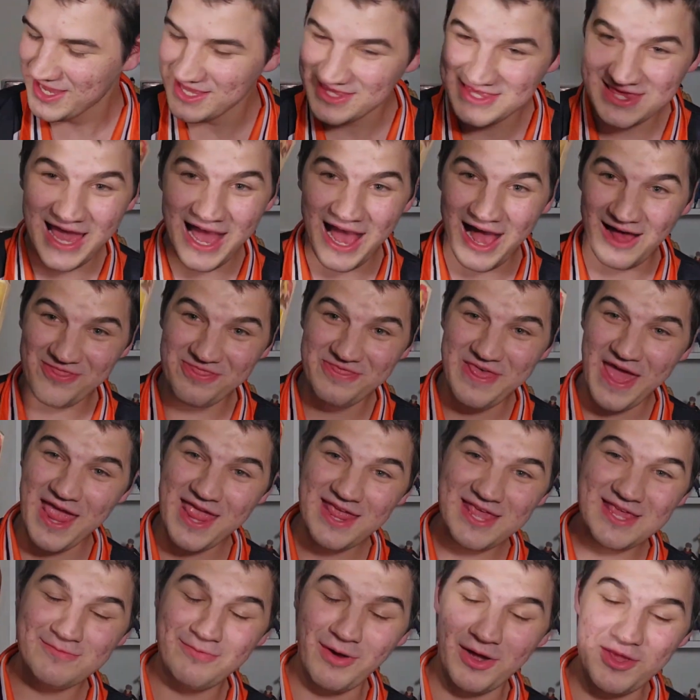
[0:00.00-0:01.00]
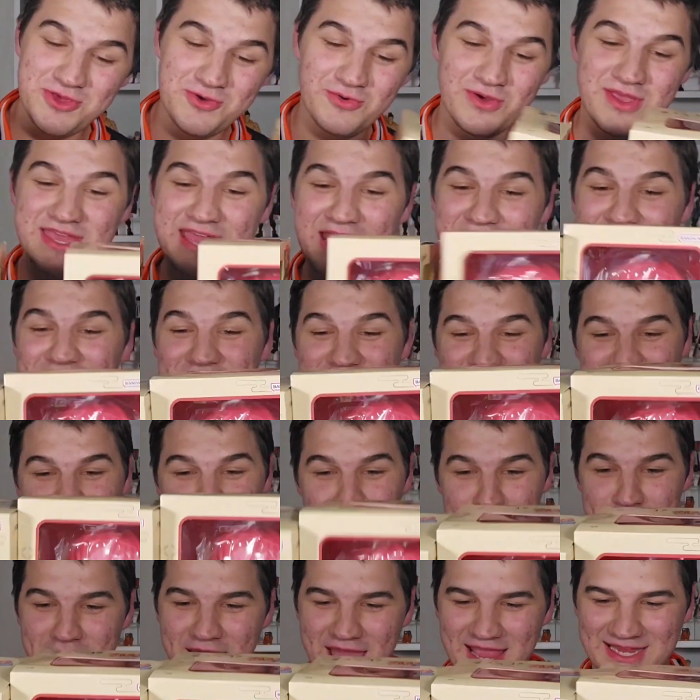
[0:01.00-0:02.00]
yeah, but you can get the
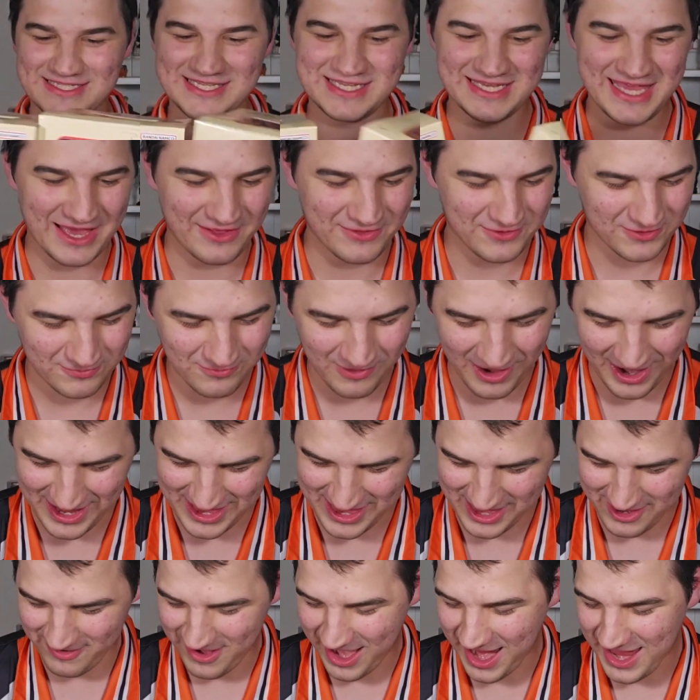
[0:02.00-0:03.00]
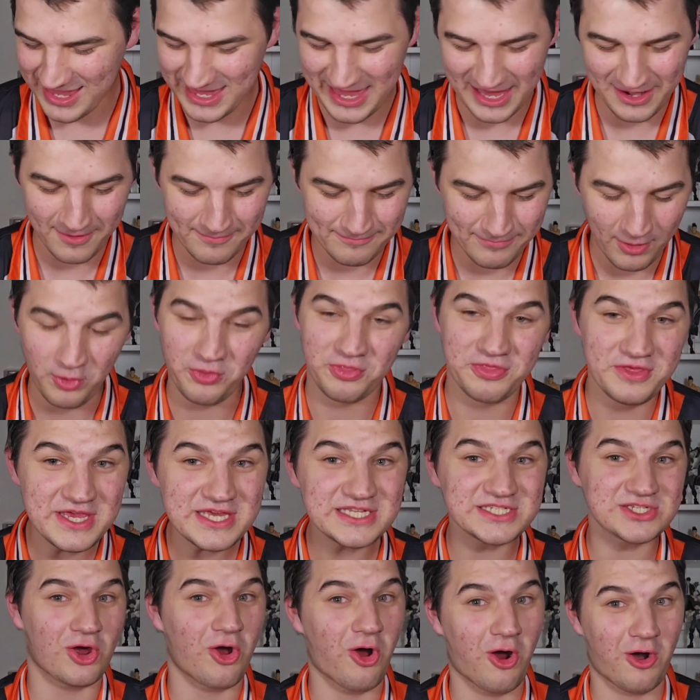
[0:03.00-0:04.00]
2-pack together right here and get them both.
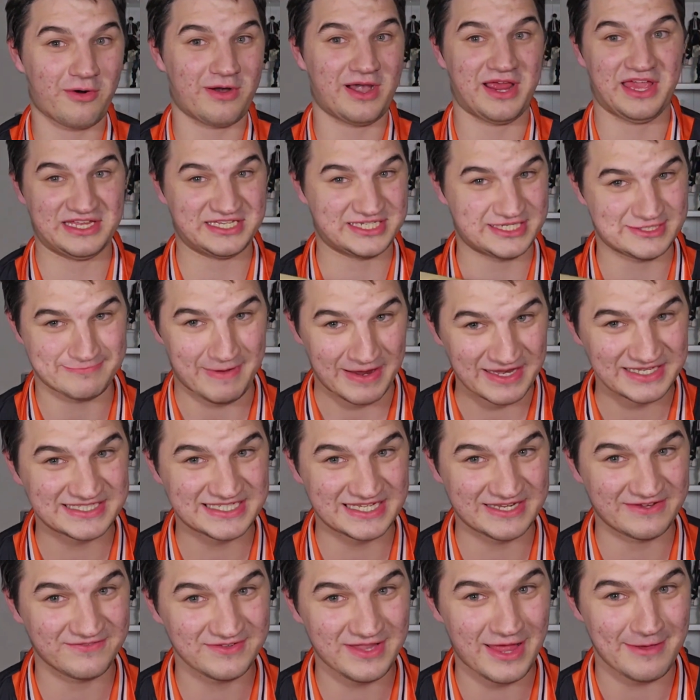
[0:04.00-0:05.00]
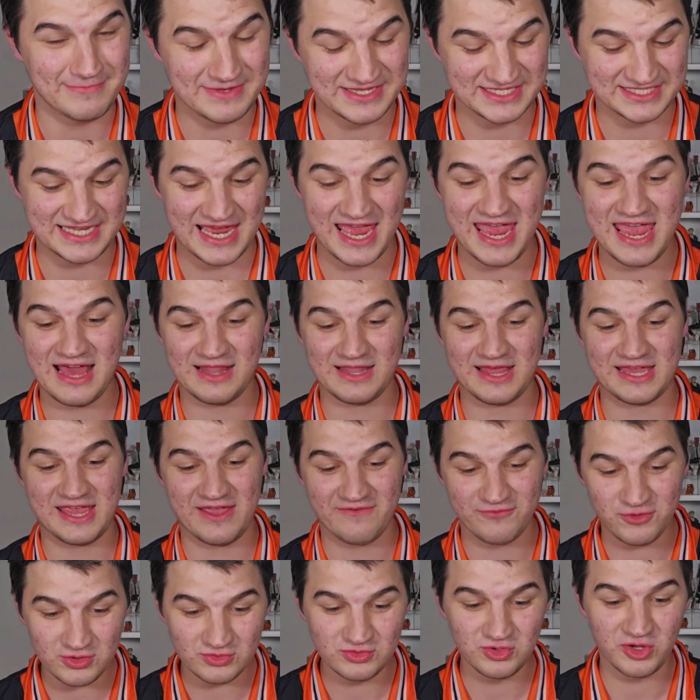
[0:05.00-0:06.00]
These are expensive, let me say. Like,
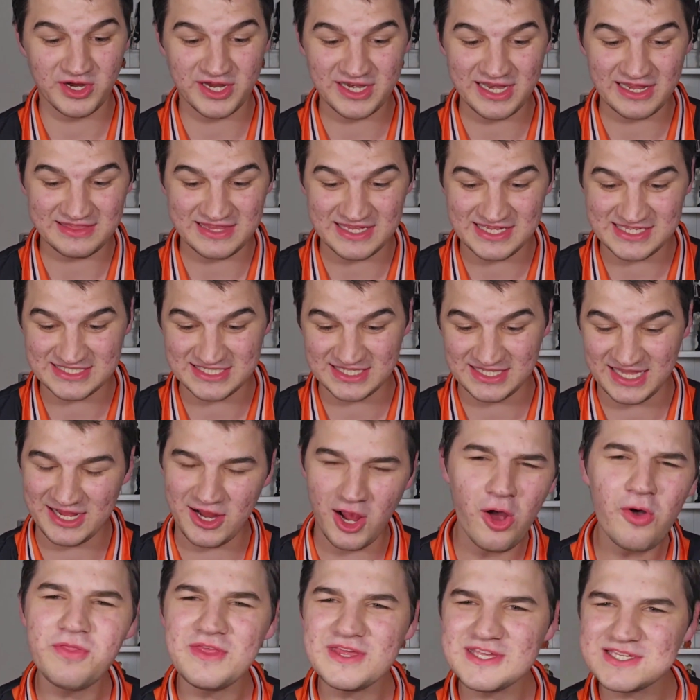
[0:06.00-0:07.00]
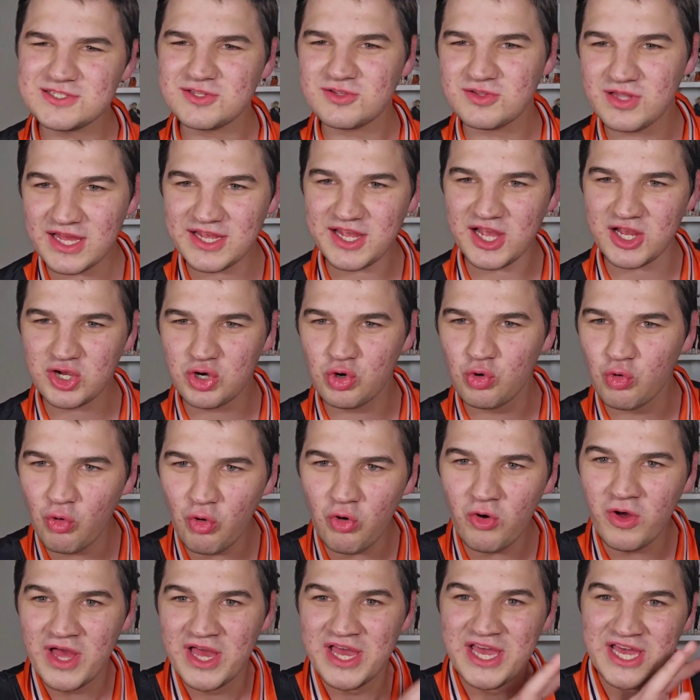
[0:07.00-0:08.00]
if you're looking at these, like, oh, these look like a
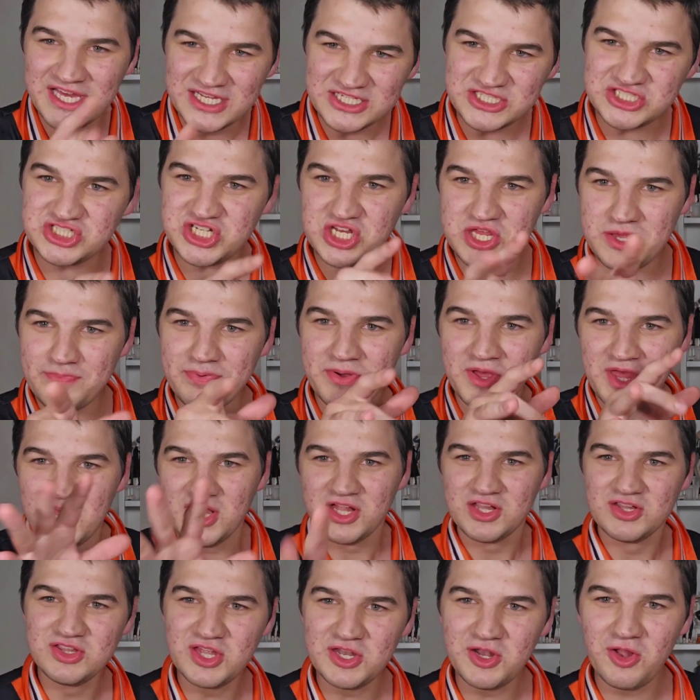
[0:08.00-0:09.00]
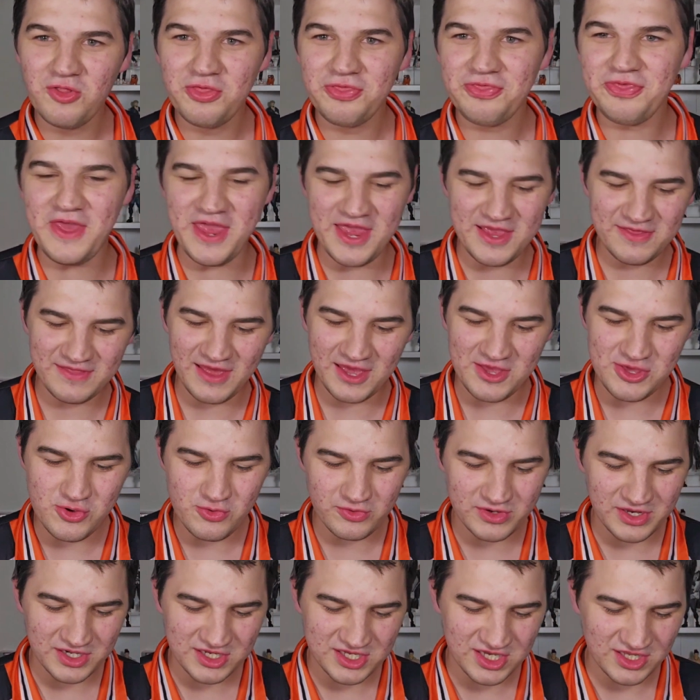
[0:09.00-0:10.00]
cool, cheap little thing that
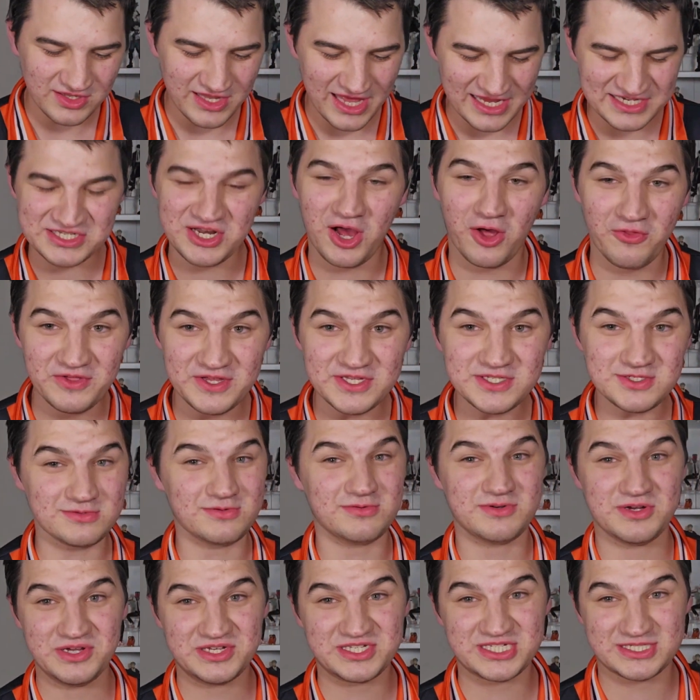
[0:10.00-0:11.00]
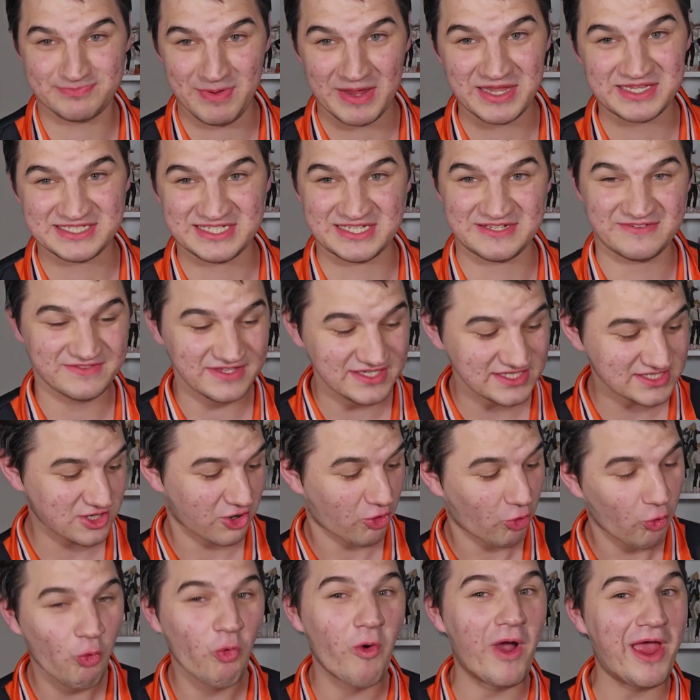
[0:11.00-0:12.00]
you can collect. No, these are expensive. These
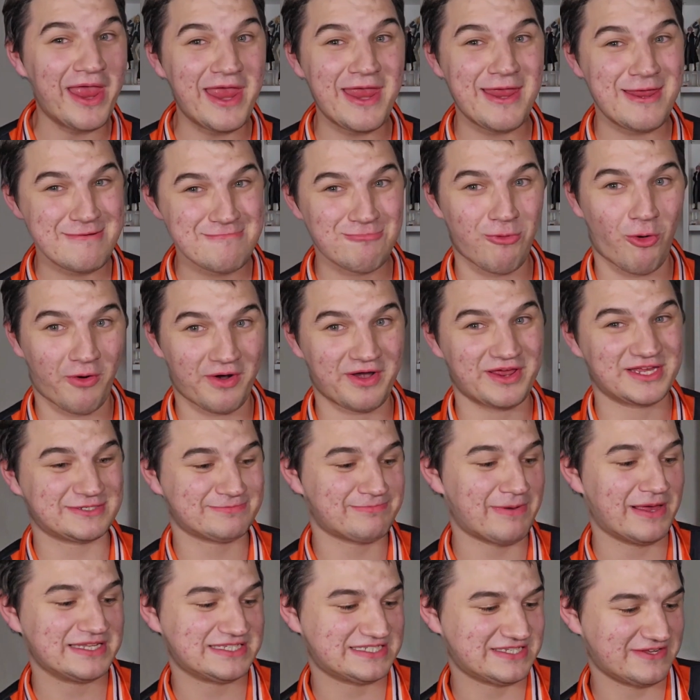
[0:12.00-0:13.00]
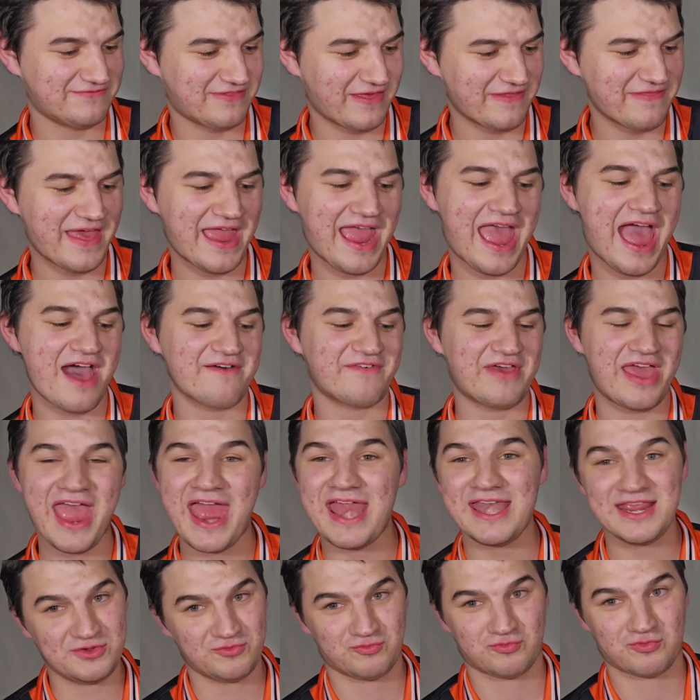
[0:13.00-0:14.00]
are way more expensive than they have
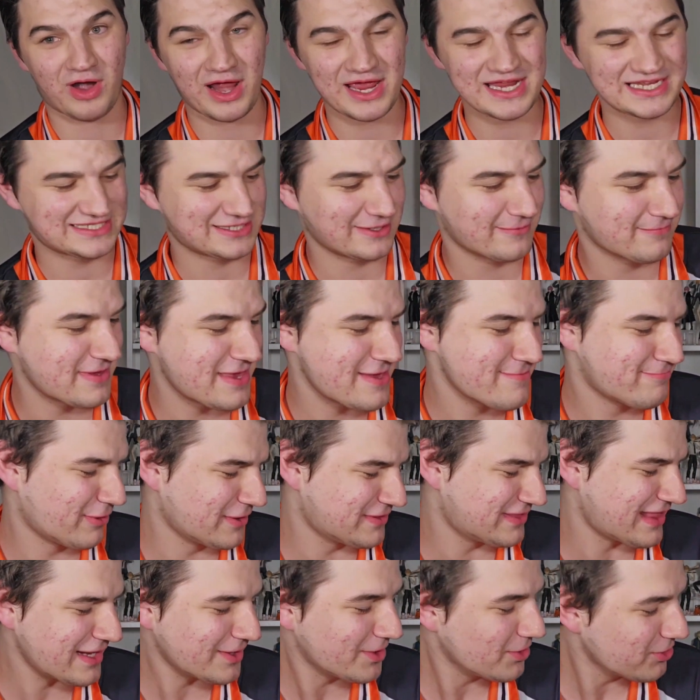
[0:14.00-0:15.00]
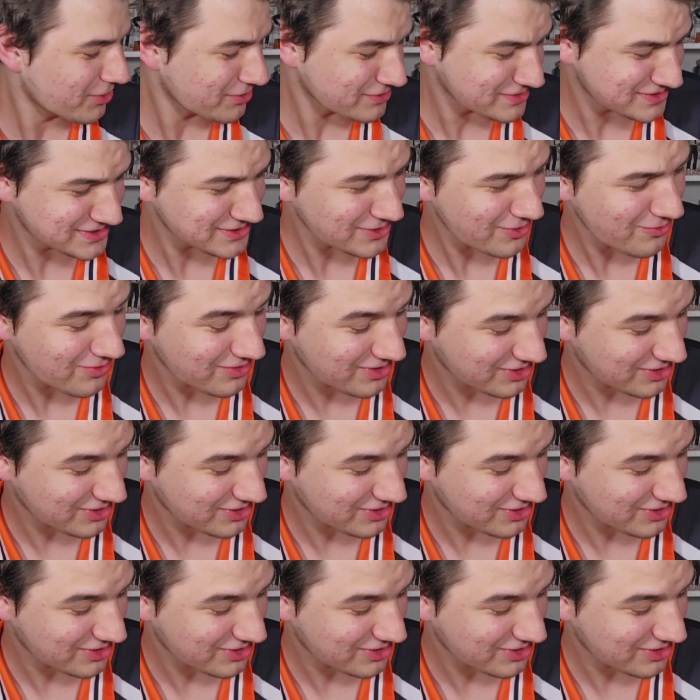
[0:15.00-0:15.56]
any right to be, but they look so